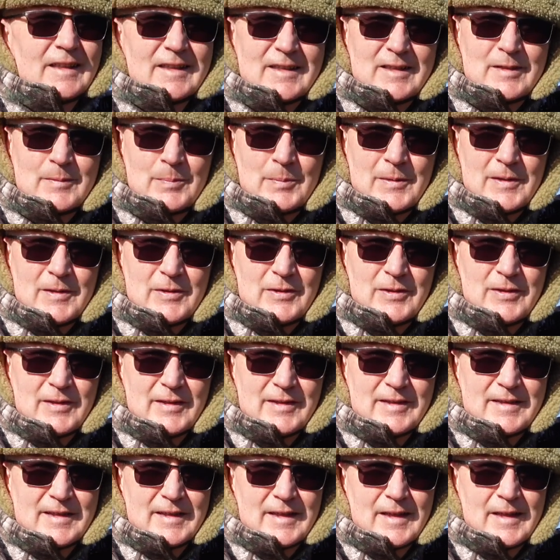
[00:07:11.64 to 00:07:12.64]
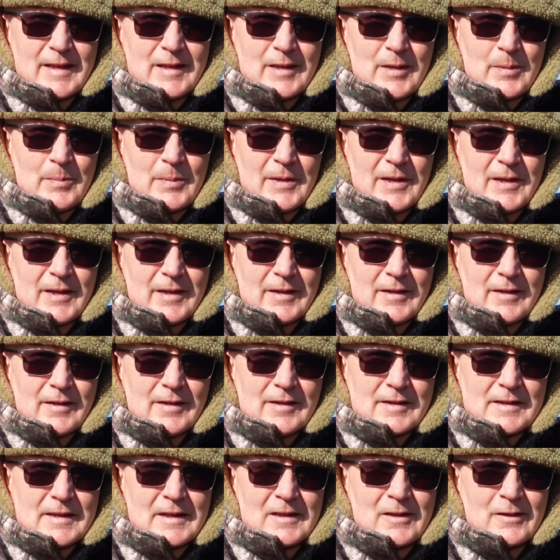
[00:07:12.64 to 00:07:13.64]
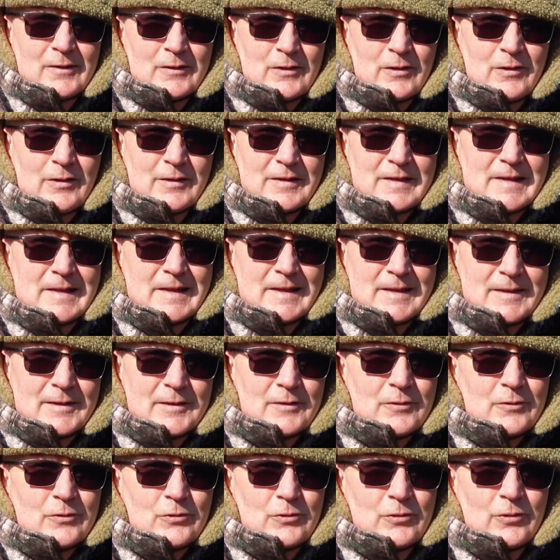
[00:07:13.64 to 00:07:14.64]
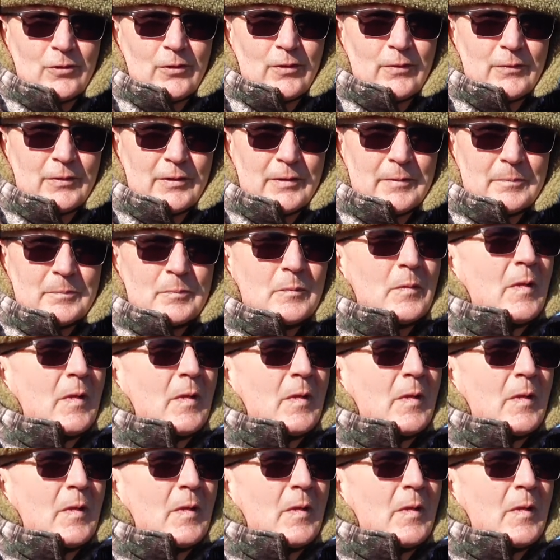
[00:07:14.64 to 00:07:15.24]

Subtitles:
species in the bag until I've got a decent shot of it.